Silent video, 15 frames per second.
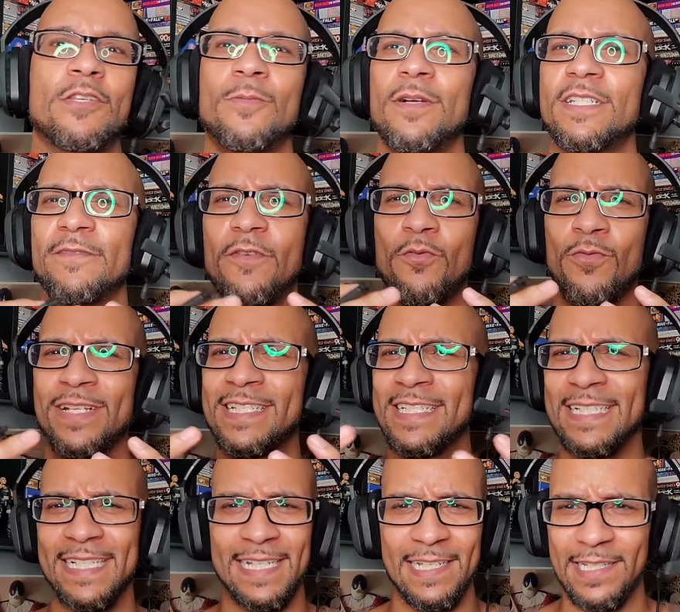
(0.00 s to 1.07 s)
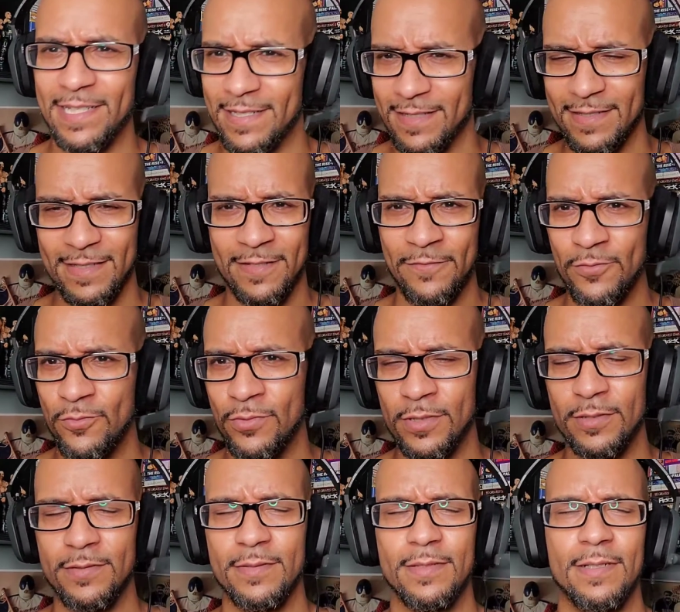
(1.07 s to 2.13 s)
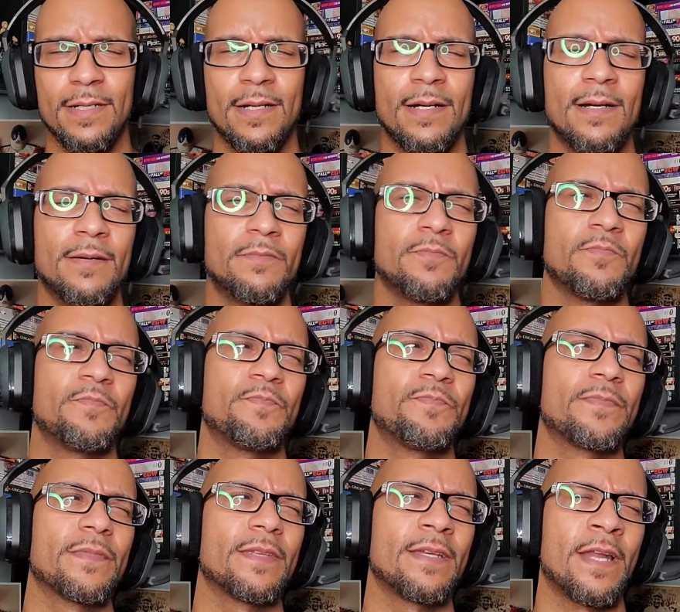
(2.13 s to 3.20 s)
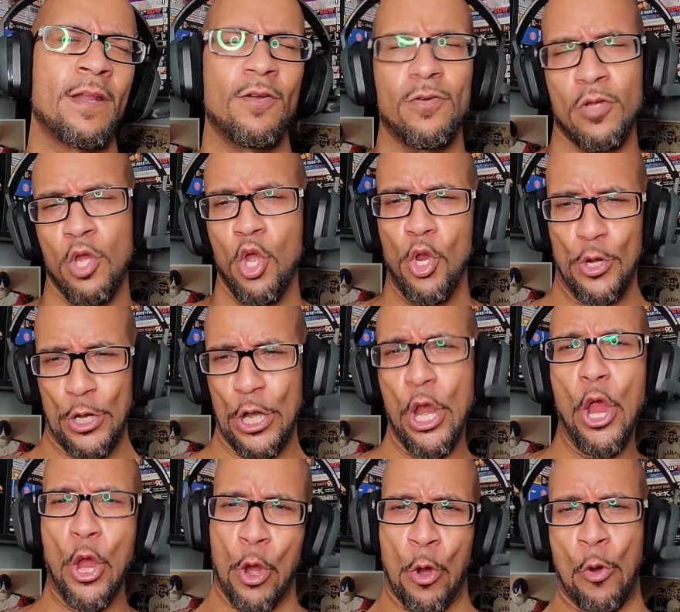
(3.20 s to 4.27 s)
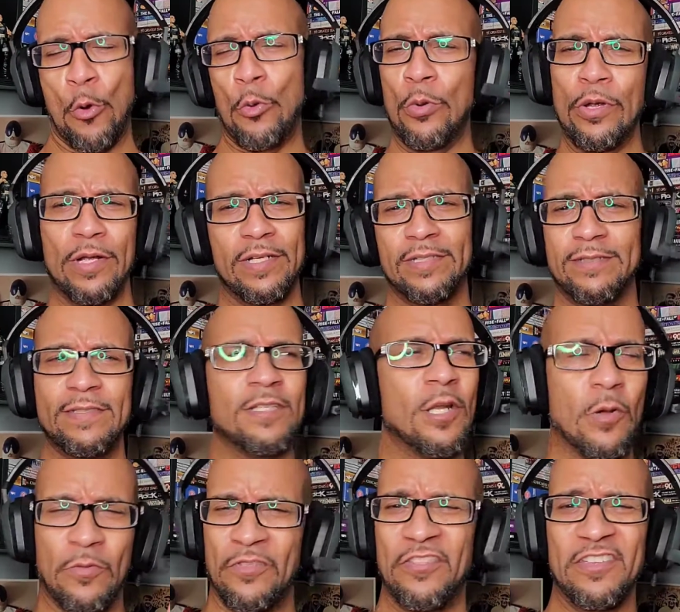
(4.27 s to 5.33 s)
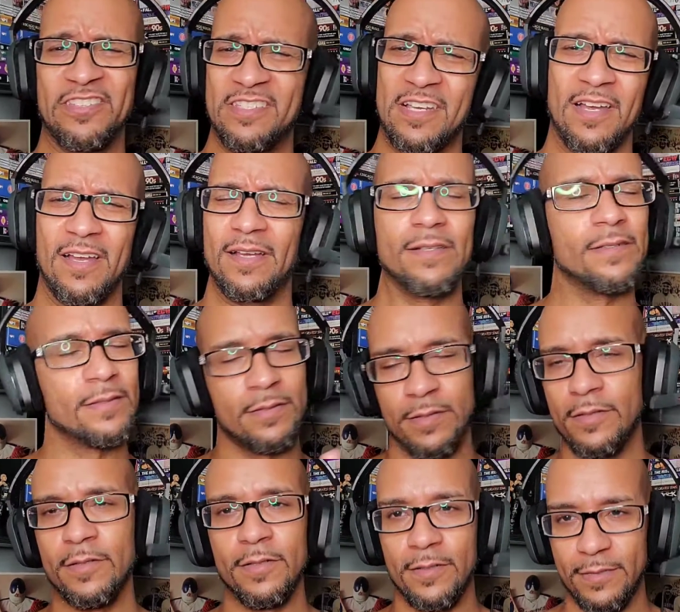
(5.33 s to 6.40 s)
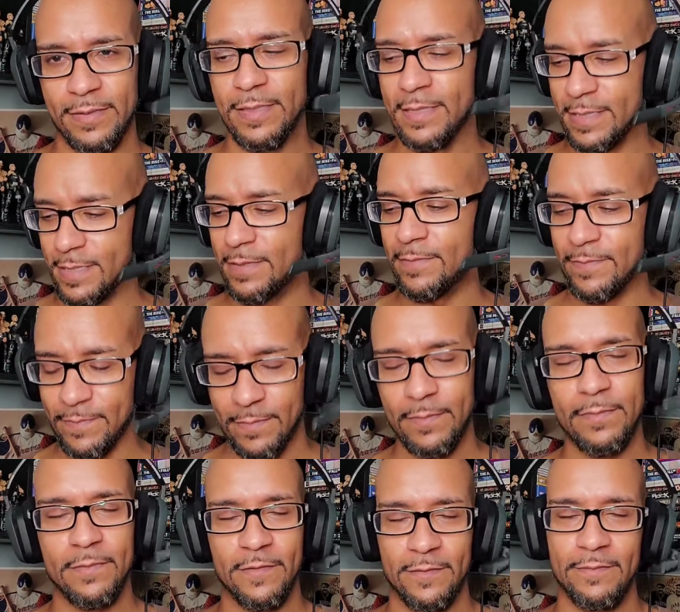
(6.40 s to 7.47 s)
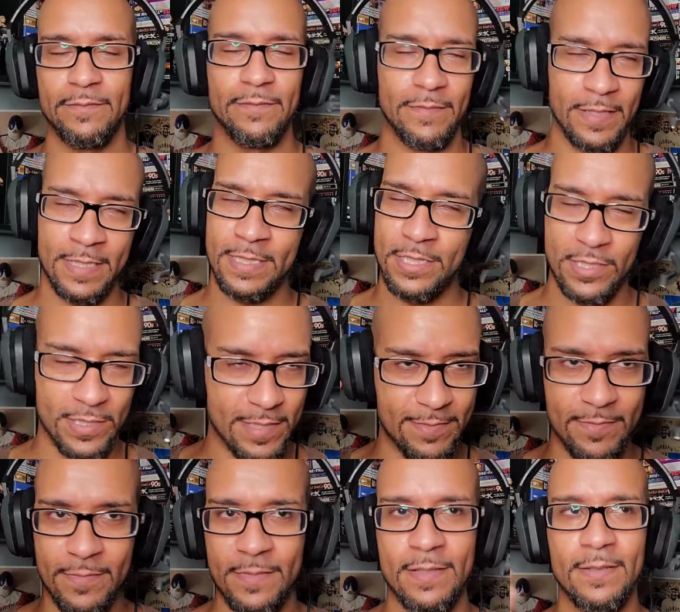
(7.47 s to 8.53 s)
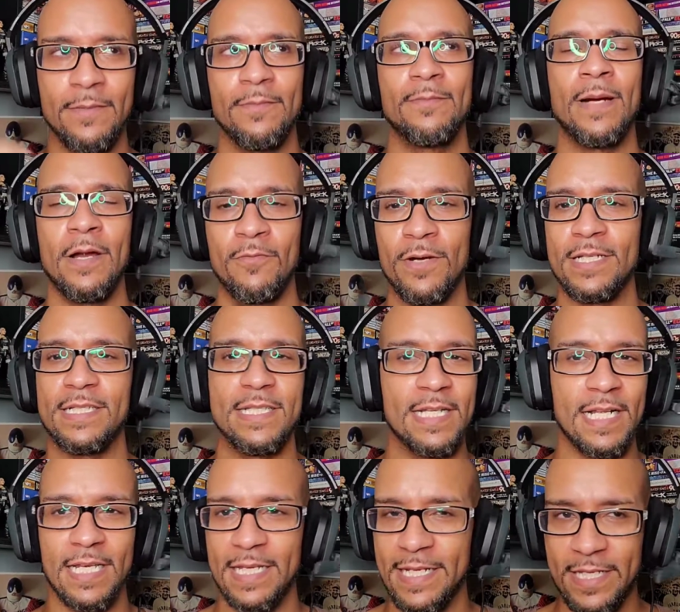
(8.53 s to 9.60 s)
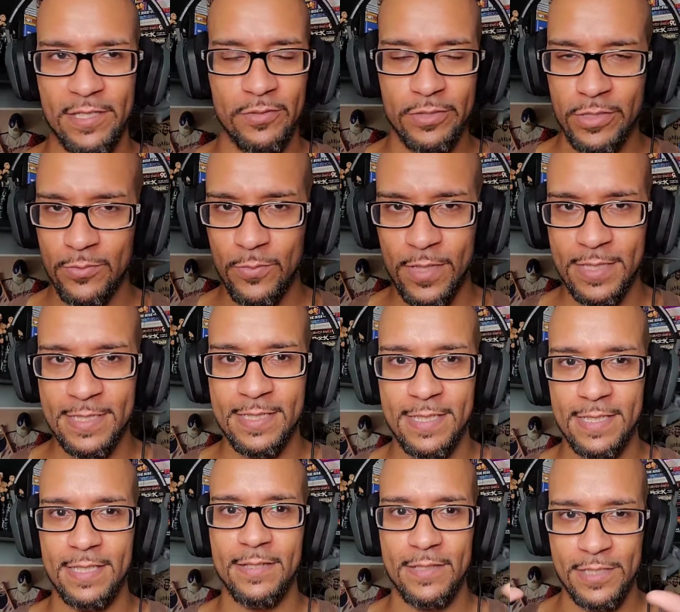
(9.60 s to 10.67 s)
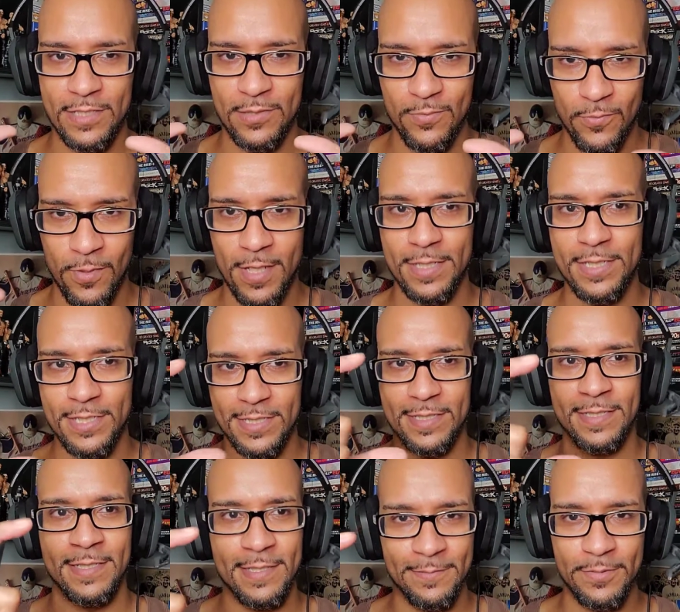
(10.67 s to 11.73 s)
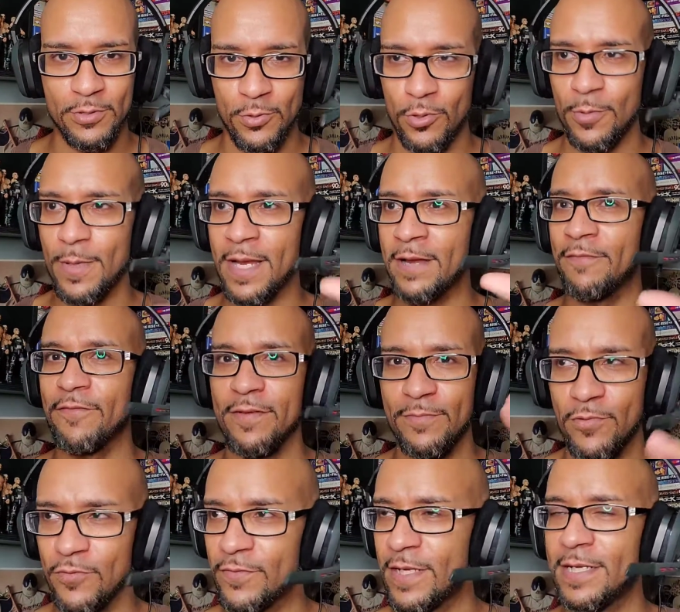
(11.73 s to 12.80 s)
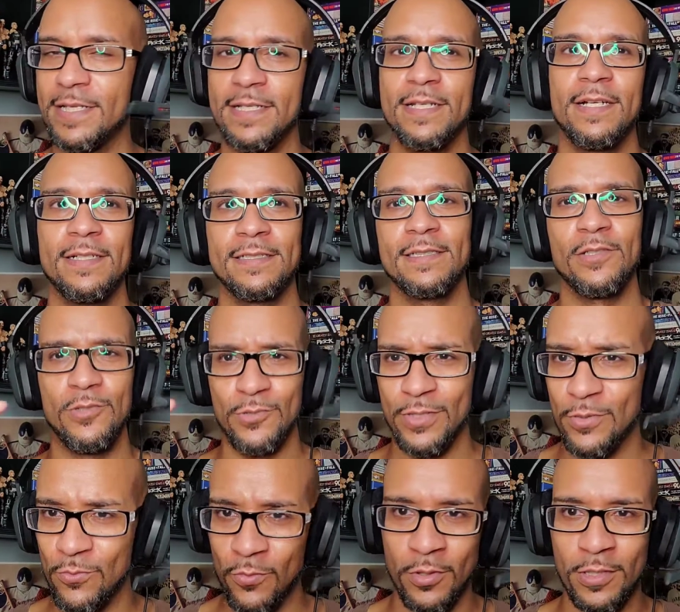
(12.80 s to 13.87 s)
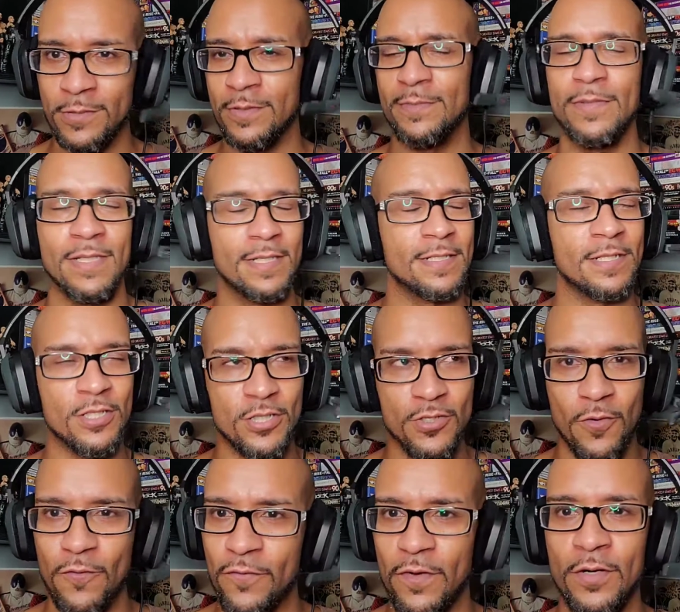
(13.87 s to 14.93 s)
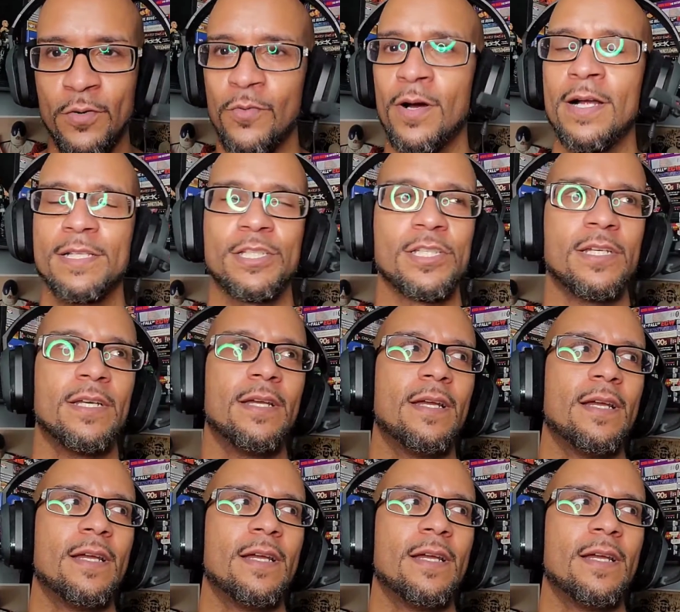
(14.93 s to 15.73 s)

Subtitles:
much of a wrestling clinic, if you will. And I don't know, this guy, no. It's just, by wrestling clinic, you just want to sit there and just watch and absorb every move that he does and who he works with, because it's so fun to watch.